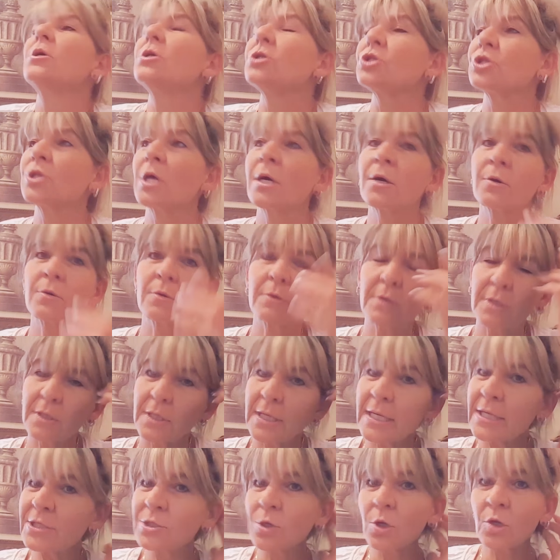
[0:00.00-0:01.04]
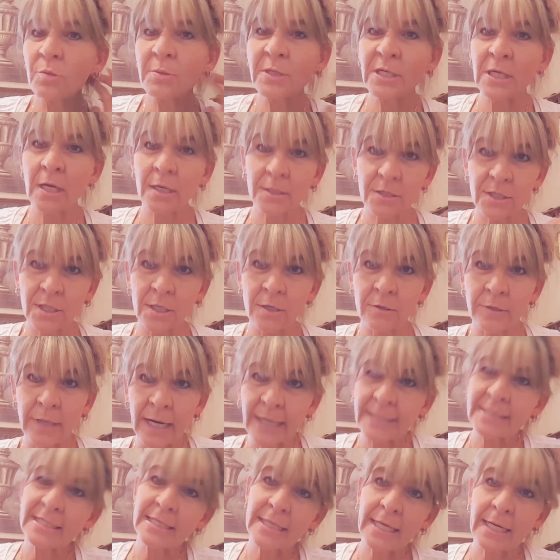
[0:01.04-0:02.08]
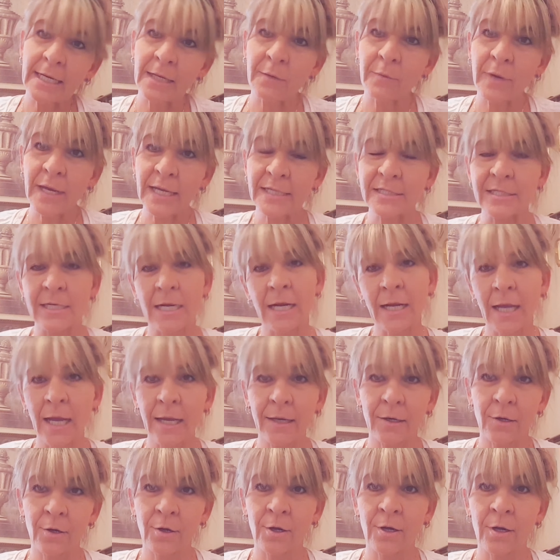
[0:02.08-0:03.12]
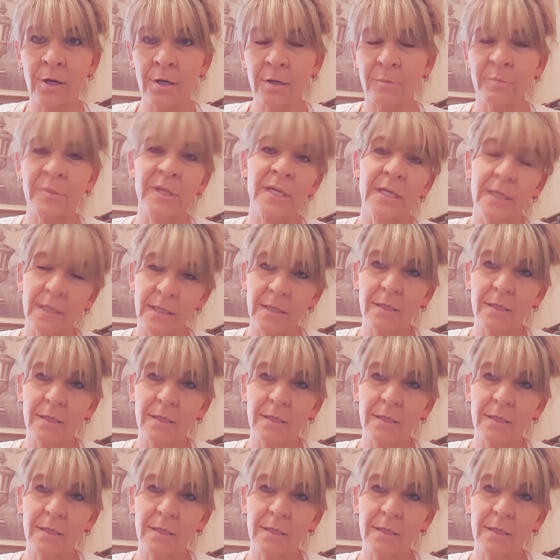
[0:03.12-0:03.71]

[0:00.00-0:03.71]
So he told me not to, and I did anyways, and I got hurt, but